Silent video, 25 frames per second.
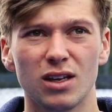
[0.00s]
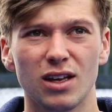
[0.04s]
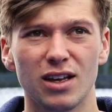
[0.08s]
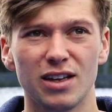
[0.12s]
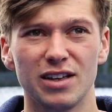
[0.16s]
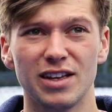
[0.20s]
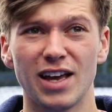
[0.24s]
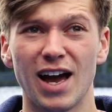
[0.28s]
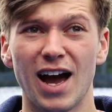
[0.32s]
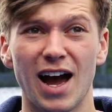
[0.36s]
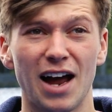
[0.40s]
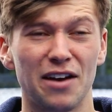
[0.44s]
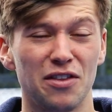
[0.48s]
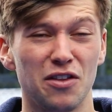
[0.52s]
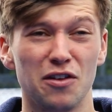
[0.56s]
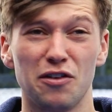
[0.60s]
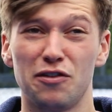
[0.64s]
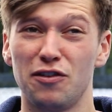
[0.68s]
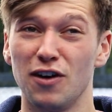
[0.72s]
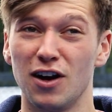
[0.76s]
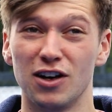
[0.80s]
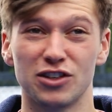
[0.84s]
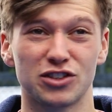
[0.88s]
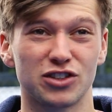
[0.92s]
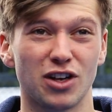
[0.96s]
Yeah, and the
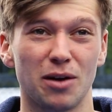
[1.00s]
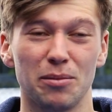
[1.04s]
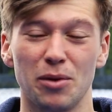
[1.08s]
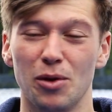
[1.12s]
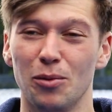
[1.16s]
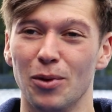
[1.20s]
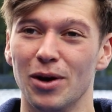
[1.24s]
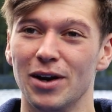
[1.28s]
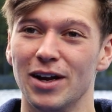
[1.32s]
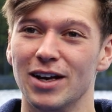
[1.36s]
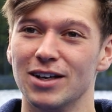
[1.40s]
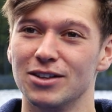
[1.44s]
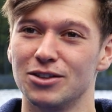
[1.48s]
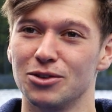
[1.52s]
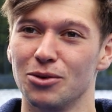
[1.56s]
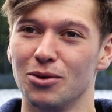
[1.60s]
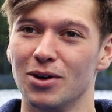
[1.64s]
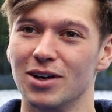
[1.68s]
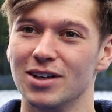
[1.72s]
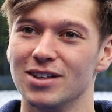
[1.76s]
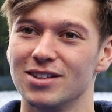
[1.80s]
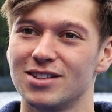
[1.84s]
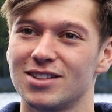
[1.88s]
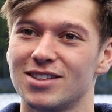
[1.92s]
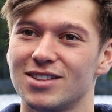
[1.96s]
first time you win it, it's
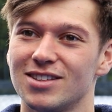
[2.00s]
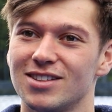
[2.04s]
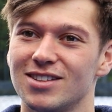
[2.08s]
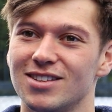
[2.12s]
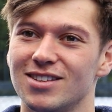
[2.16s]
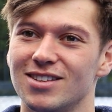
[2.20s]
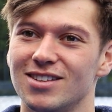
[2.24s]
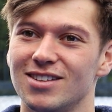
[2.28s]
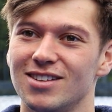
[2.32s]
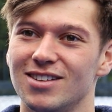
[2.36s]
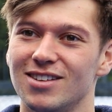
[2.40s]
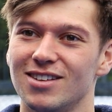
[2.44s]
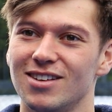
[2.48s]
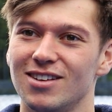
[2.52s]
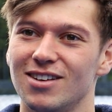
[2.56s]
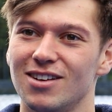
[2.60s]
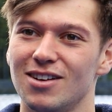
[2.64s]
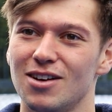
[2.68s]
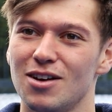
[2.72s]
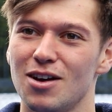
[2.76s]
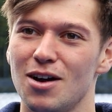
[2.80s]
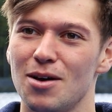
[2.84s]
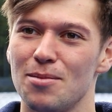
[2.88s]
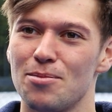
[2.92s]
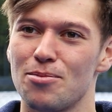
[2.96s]
always
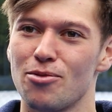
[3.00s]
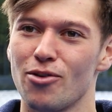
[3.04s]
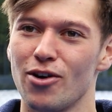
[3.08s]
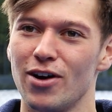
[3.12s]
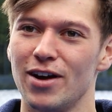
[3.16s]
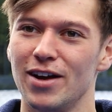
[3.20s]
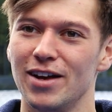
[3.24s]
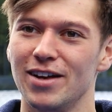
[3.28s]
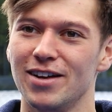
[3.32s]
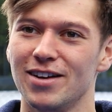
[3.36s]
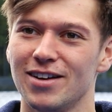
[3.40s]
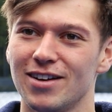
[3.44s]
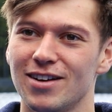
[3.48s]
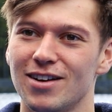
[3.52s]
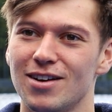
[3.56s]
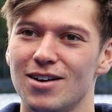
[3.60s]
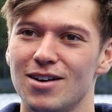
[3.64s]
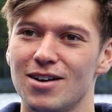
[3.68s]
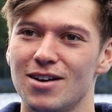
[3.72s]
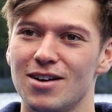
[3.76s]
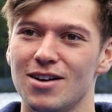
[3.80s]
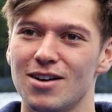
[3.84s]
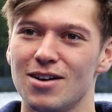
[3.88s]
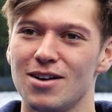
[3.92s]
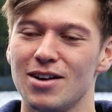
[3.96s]
pretty
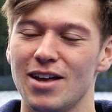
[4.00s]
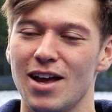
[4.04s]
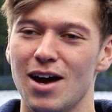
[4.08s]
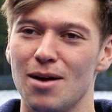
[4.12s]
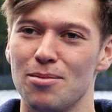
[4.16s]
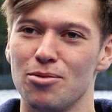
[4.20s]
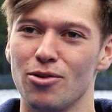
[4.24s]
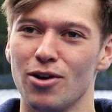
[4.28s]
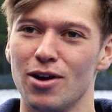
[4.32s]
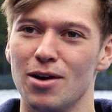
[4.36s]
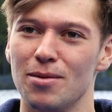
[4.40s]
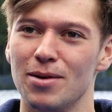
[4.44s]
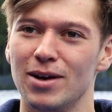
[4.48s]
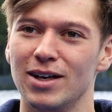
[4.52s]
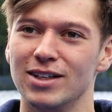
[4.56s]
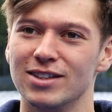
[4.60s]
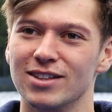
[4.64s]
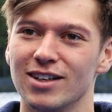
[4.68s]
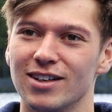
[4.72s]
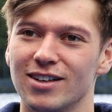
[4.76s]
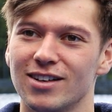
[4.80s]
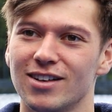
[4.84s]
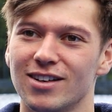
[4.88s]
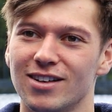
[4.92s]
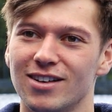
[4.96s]
amazing.